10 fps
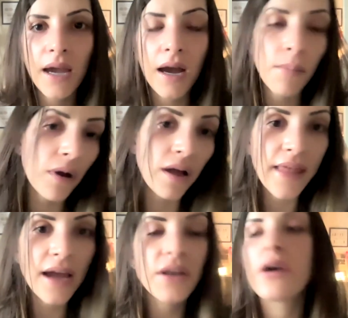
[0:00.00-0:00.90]
Um,
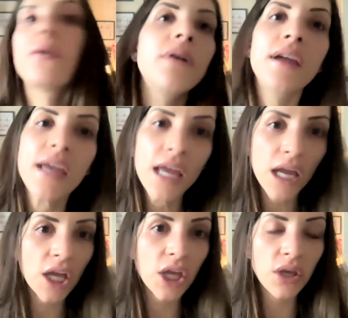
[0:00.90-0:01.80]
on that note,
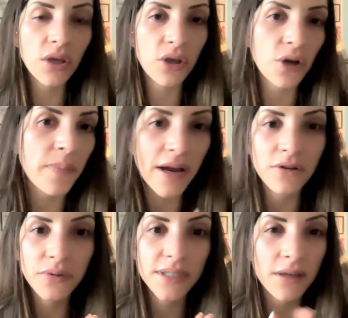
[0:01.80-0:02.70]
your
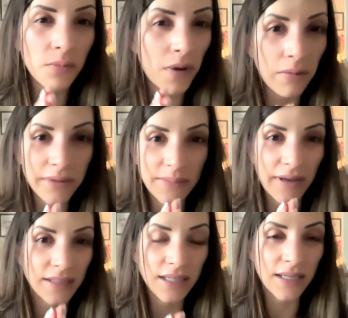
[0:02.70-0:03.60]
boundaries are well
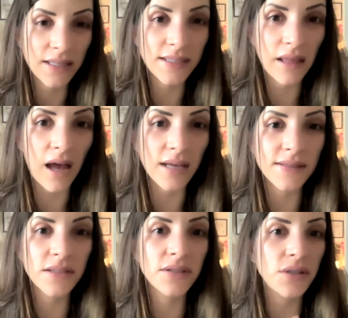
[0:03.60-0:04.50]
respected in this
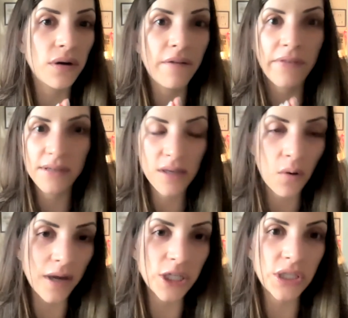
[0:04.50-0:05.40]
class. So if there's a
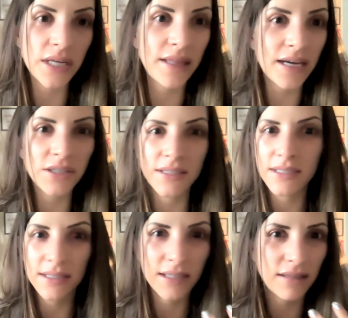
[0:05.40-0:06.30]
question that
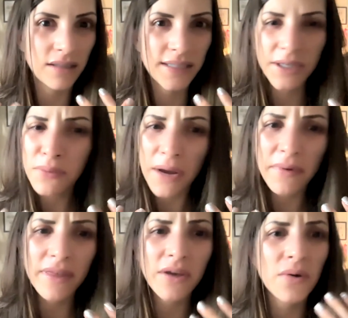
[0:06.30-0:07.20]
just doesn't sit right
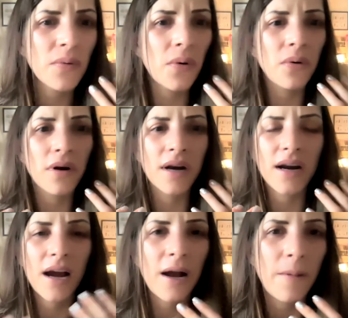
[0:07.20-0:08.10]
with you,
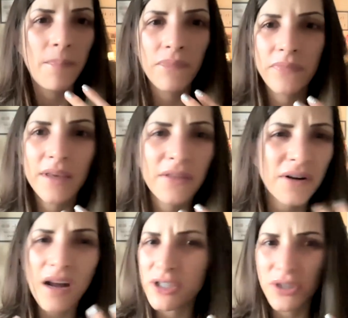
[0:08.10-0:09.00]
or um,
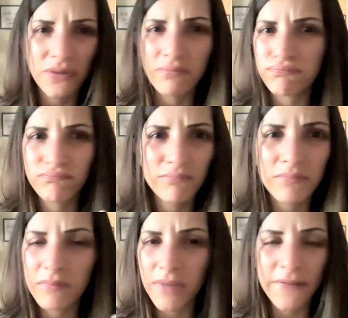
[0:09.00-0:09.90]
they're not too
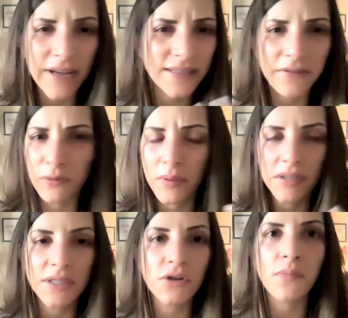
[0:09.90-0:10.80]
invasive or
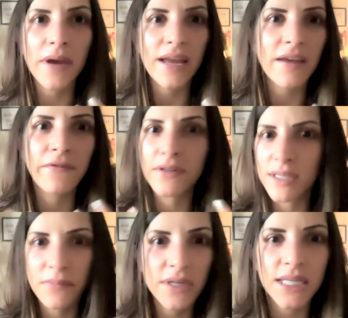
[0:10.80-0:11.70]
personal, but if for
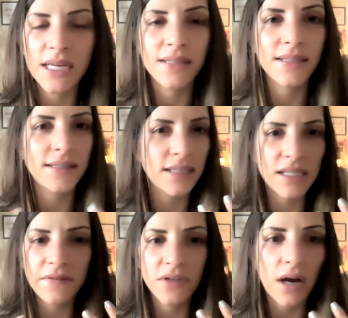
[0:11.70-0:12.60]
some reason it's a
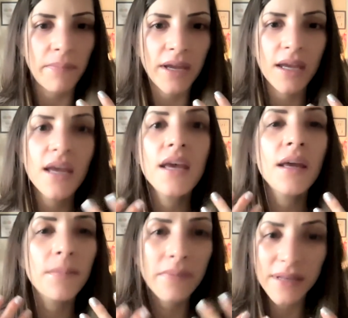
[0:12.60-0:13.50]
sensitive topic,
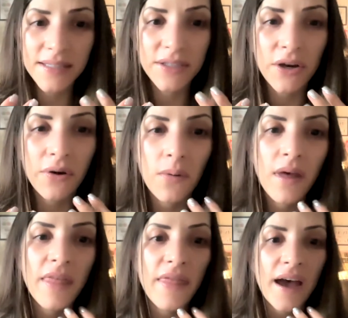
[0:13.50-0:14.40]
please
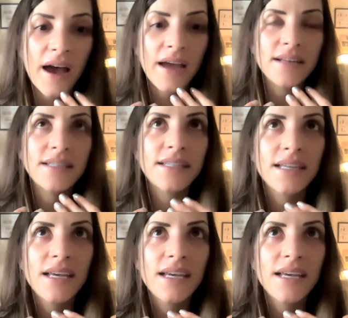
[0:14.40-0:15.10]
know that